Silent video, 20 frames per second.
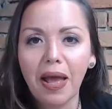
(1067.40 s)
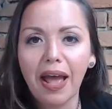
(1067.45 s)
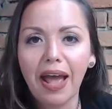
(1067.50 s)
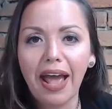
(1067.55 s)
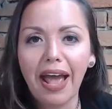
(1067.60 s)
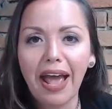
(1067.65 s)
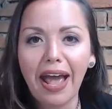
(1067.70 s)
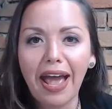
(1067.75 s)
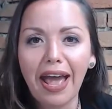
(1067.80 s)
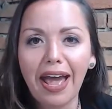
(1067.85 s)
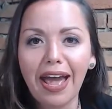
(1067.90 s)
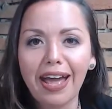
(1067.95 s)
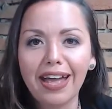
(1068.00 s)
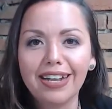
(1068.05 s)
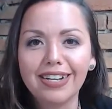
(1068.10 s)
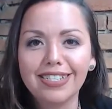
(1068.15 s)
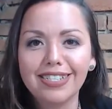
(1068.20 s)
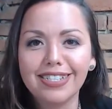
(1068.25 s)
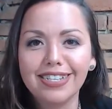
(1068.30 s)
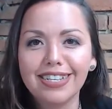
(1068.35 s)

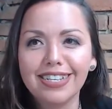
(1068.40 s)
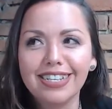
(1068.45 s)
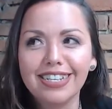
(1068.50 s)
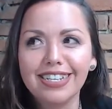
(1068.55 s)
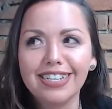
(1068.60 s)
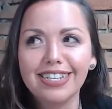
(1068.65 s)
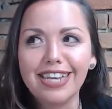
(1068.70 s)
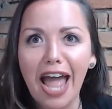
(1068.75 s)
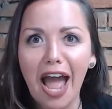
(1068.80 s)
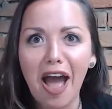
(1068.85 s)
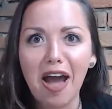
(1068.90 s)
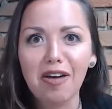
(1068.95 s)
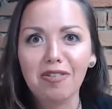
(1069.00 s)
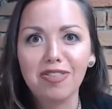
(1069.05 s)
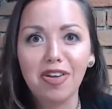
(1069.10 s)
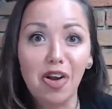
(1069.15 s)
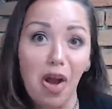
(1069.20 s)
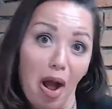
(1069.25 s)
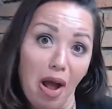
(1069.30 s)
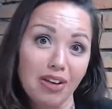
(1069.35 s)
And now
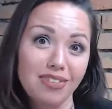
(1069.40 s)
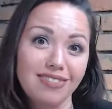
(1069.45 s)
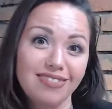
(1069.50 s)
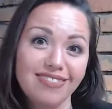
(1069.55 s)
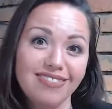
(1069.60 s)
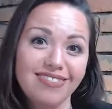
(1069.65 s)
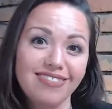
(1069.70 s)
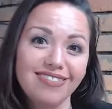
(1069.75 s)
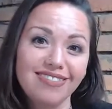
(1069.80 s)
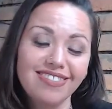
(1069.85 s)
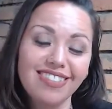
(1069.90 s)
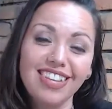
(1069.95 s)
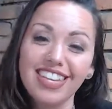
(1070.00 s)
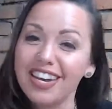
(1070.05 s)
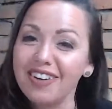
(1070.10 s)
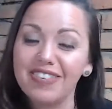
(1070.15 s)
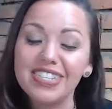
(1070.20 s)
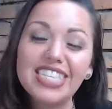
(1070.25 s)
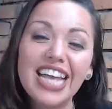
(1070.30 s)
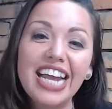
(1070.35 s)
they're gone. They
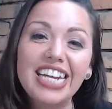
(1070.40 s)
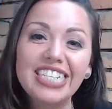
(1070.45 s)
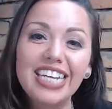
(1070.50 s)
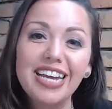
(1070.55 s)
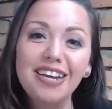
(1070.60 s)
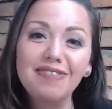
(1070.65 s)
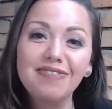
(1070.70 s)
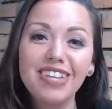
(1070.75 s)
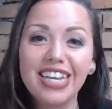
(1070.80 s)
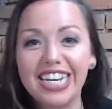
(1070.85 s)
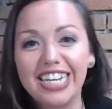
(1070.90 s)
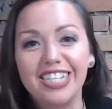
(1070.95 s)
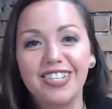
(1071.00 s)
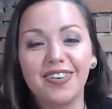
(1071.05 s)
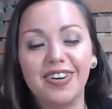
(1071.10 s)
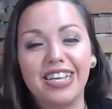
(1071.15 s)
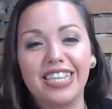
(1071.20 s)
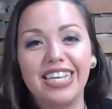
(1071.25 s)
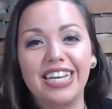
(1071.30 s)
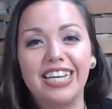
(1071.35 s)
never signed up. They didn't do
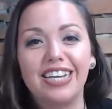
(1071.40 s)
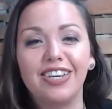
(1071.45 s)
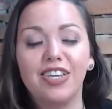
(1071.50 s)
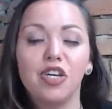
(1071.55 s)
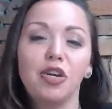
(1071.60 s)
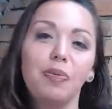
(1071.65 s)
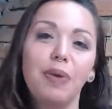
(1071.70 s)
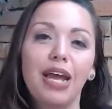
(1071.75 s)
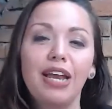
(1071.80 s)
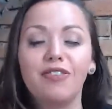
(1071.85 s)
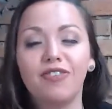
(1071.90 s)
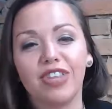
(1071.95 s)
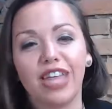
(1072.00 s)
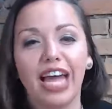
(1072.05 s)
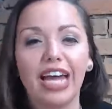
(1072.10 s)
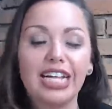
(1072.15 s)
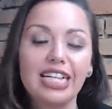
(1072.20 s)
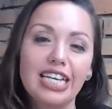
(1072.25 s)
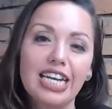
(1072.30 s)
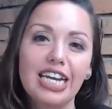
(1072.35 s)
anything. You paid for
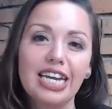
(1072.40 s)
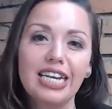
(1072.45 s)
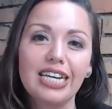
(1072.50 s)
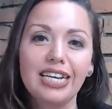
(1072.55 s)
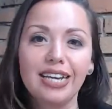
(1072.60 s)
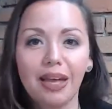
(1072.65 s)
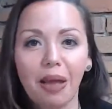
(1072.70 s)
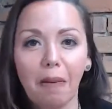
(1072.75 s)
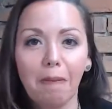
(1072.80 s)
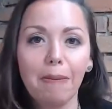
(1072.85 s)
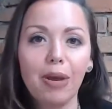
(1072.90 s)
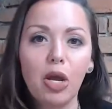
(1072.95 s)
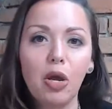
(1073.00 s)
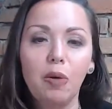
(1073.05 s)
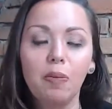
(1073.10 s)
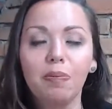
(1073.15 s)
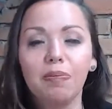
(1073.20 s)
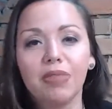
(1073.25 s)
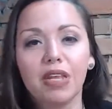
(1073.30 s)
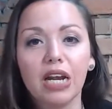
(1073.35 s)
that click.
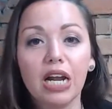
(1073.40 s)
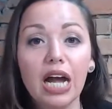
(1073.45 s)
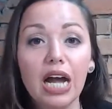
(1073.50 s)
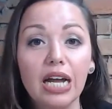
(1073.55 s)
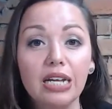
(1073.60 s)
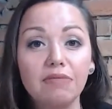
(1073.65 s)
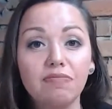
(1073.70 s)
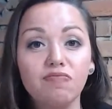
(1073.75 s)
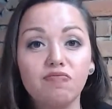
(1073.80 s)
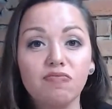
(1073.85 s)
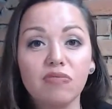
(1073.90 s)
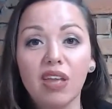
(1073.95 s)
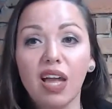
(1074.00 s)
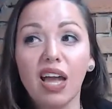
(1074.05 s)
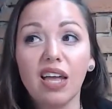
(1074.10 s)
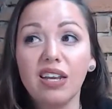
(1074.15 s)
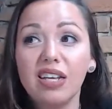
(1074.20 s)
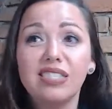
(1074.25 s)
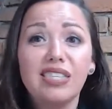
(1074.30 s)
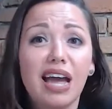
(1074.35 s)
Boom. They're gone.
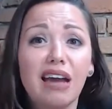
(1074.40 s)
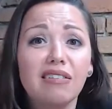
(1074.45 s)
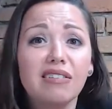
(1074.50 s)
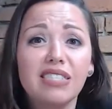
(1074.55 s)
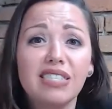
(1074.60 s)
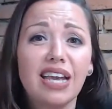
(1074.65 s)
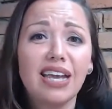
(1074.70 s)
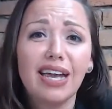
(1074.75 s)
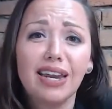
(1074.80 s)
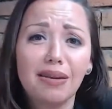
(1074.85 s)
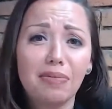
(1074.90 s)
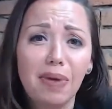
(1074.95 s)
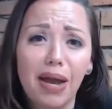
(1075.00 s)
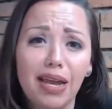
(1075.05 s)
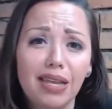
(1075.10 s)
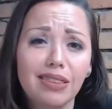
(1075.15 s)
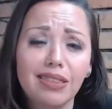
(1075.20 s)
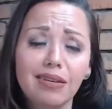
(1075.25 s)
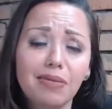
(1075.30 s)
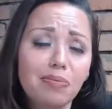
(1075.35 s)
And it's out of sight, out of
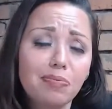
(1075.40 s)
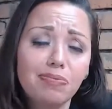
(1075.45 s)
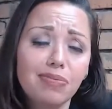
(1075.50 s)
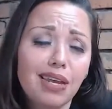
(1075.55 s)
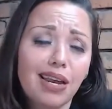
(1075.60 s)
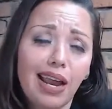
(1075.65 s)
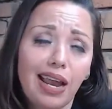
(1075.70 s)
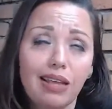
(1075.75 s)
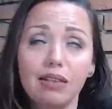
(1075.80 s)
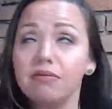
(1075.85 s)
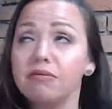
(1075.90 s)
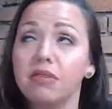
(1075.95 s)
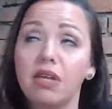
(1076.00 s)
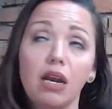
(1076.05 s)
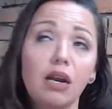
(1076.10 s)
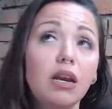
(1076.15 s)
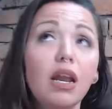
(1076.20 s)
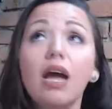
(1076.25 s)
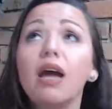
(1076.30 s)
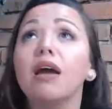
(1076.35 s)
mind. They're
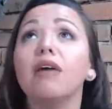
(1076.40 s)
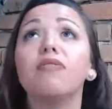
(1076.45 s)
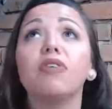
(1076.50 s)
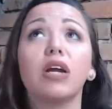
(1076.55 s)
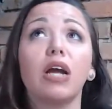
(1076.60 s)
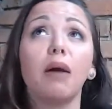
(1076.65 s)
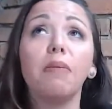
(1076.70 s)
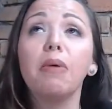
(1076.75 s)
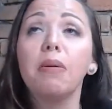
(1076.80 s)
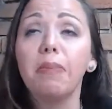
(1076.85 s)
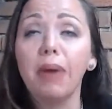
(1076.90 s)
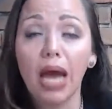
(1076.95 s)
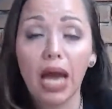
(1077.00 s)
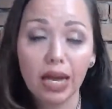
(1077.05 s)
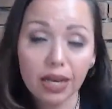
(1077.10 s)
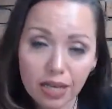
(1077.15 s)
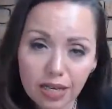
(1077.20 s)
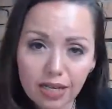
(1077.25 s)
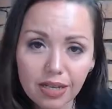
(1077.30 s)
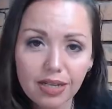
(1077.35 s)
never coming
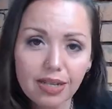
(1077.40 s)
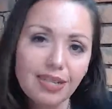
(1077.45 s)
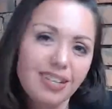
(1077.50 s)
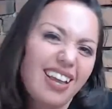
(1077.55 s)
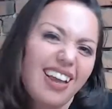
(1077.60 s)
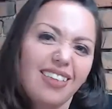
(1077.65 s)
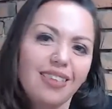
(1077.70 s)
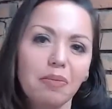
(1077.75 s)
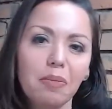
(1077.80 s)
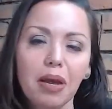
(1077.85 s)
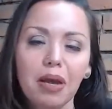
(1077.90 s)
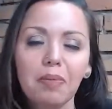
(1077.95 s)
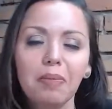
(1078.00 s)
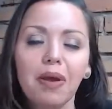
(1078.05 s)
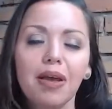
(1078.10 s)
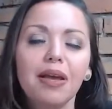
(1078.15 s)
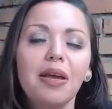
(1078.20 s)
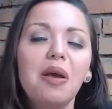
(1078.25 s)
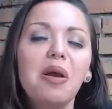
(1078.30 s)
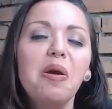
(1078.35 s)
back. Yeah, they might come
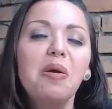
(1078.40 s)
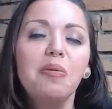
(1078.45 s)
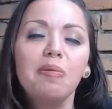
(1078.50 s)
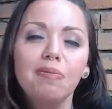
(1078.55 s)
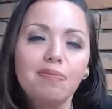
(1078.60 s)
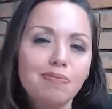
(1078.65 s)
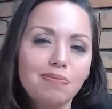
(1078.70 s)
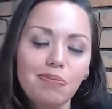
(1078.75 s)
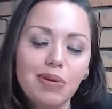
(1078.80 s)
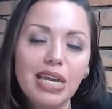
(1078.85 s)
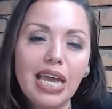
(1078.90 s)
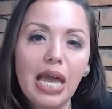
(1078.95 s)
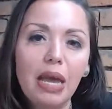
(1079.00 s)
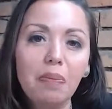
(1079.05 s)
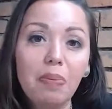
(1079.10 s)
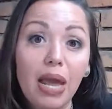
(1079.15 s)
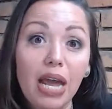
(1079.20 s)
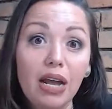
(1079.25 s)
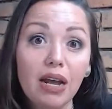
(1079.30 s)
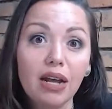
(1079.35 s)
back. But you can't
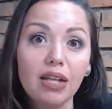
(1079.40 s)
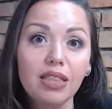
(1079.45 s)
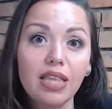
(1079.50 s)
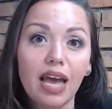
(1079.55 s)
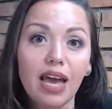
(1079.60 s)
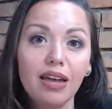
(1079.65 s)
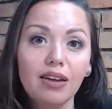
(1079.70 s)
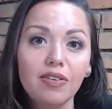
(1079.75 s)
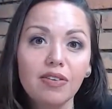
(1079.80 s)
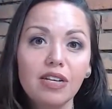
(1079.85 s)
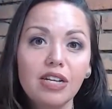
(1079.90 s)
bank on that.